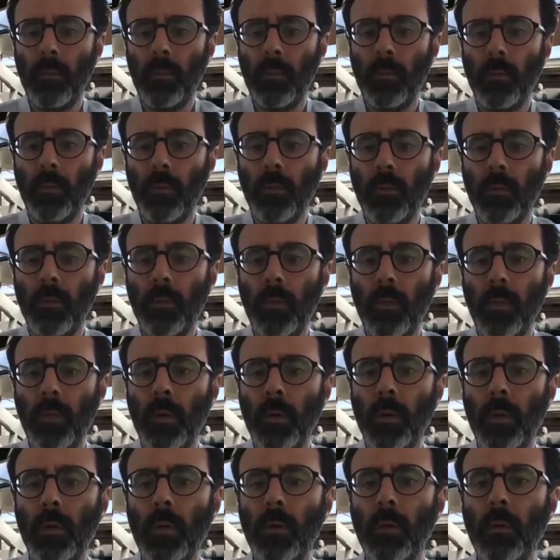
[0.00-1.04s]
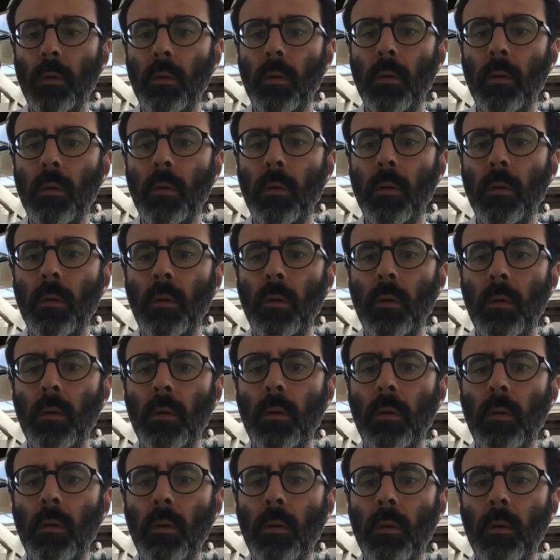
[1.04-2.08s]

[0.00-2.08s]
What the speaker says: need to share it.